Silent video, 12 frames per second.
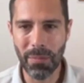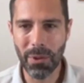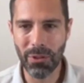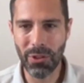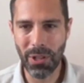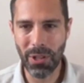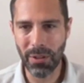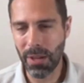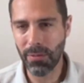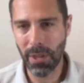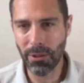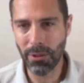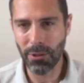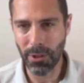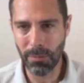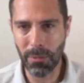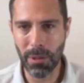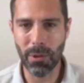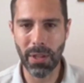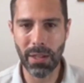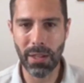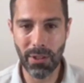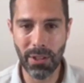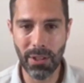Because if they do something wrong,
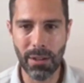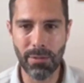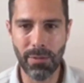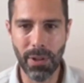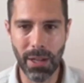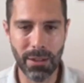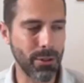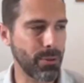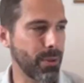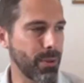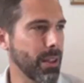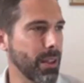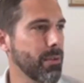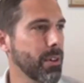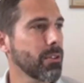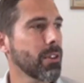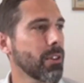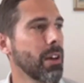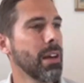they tend to get fired, those frontline folks.